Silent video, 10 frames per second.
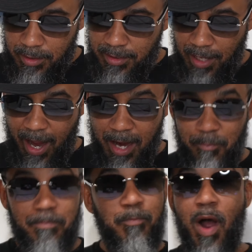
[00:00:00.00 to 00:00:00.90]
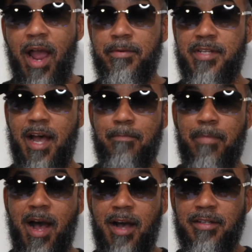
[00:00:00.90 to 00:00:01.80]
Same white top
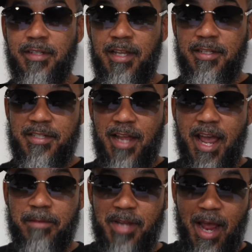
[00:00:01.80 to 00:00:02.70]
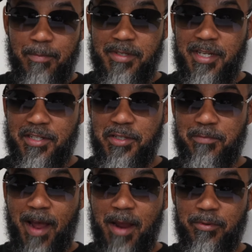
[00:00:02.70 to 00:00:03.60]
box and the same type of tissue
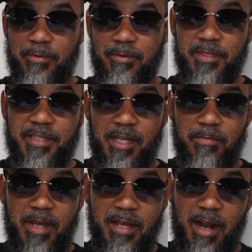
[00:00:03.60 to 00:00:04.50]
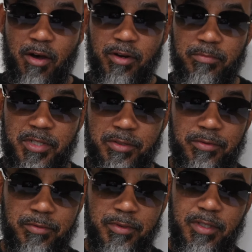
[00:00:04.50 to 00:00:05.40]
paper, cement on them too.
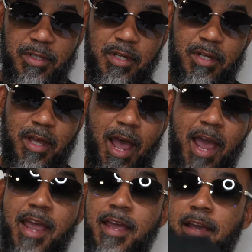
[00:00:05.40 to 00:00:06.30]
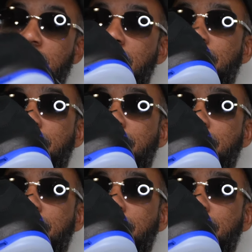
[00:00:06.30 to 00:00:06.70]
And